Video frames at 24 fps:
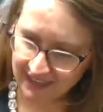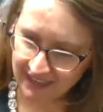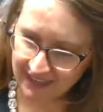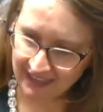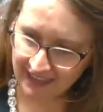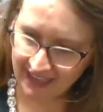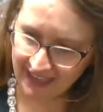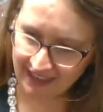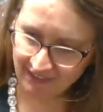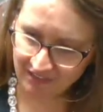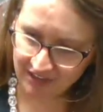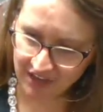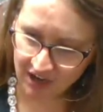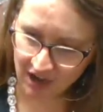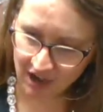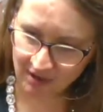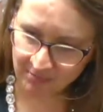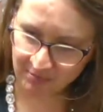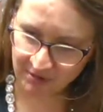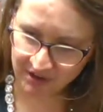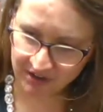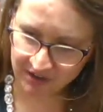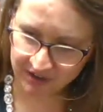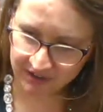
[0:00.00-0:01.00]
a heavy
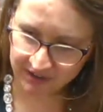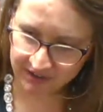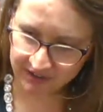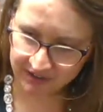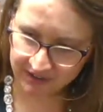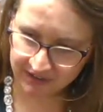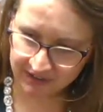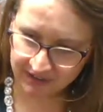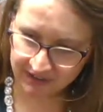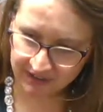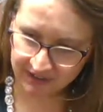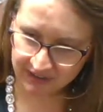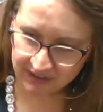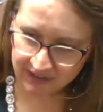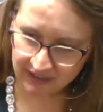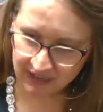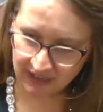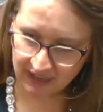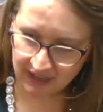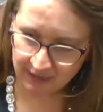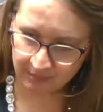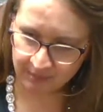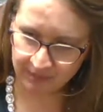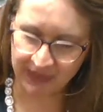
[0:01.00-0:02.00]
copper
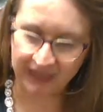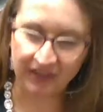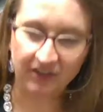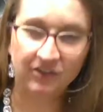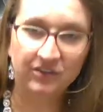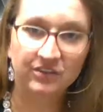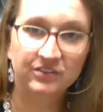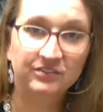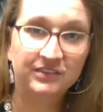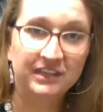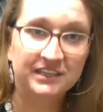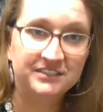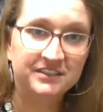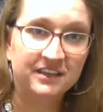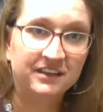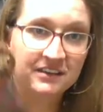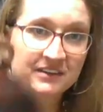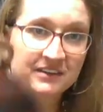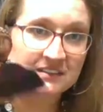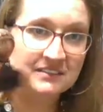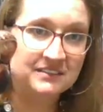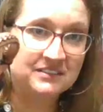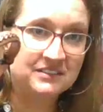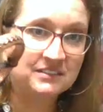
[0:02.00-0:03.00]
bangle. That's all it
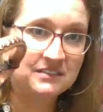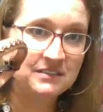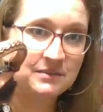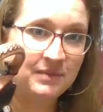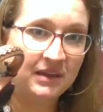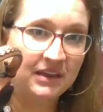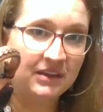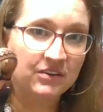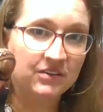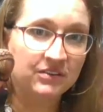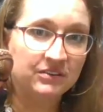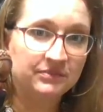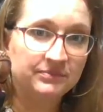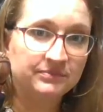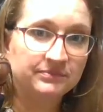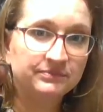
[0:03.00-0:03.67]
is, just a bangle.